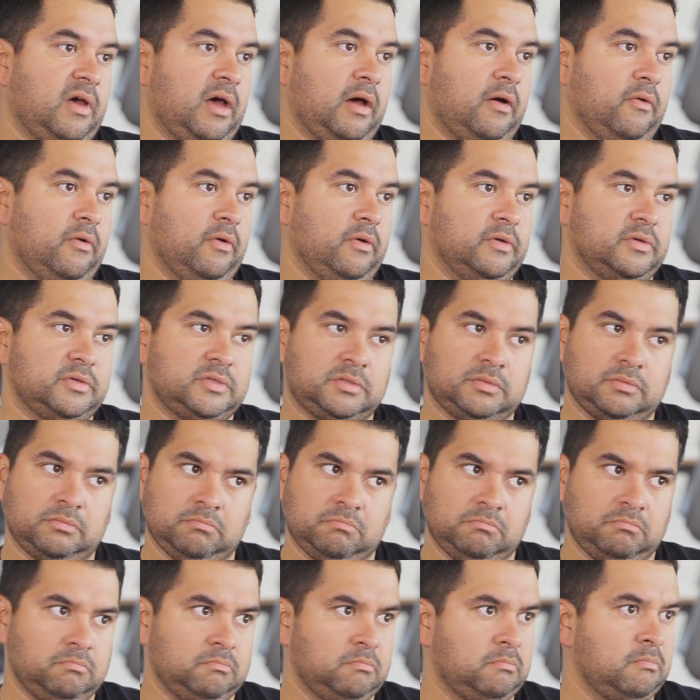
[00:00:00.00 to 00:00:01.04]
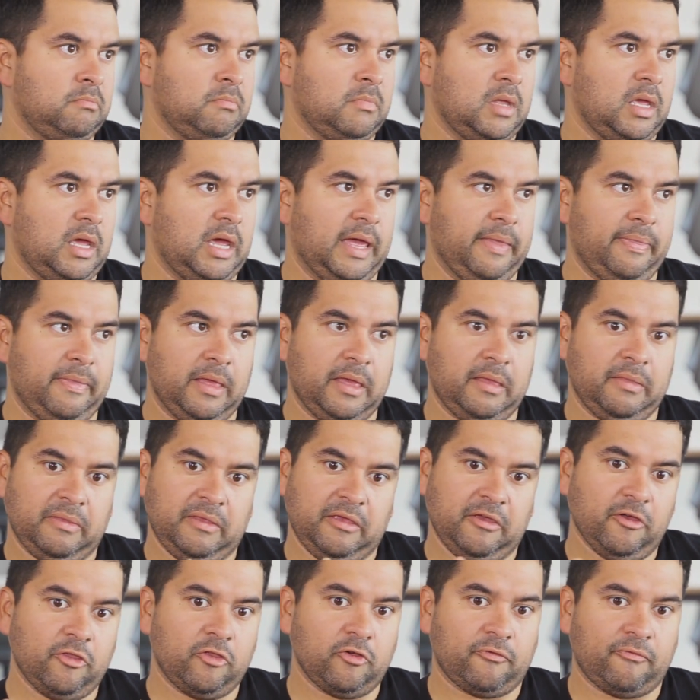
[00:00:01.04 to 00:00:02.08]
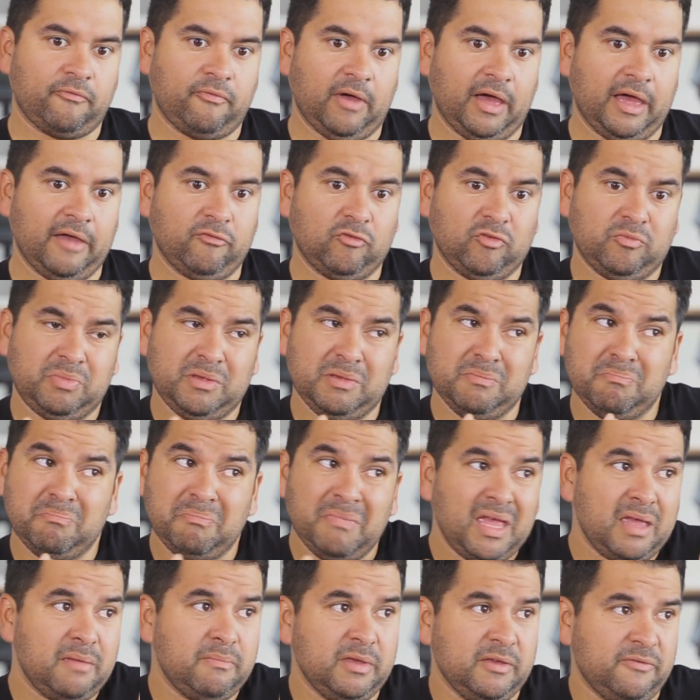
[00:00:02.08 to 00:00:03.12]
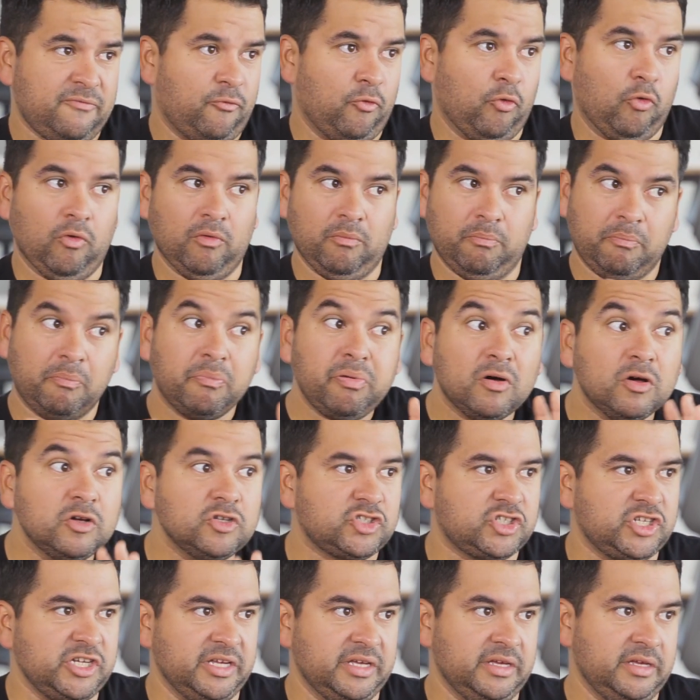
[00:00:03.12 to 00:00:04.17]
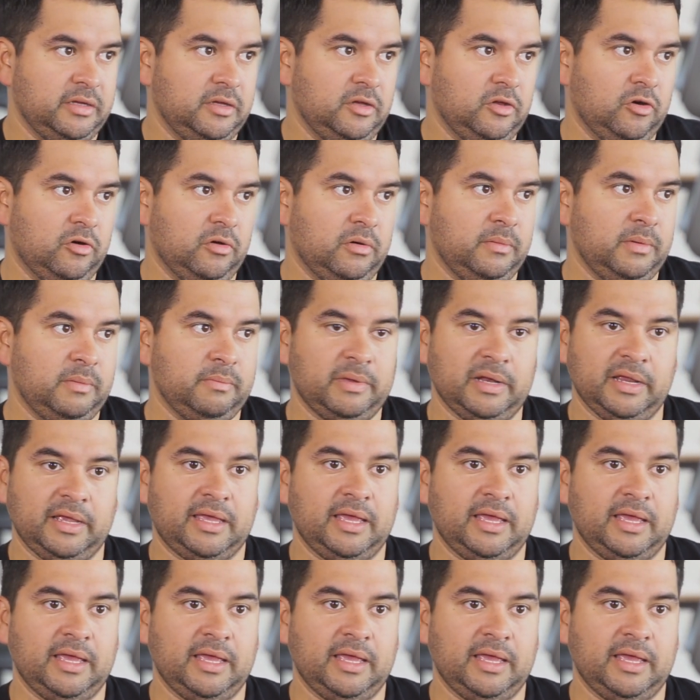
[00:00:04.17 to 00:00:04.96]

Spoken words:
hours, and then the other 5 would be maybe for pushing it, you know what I mean? But I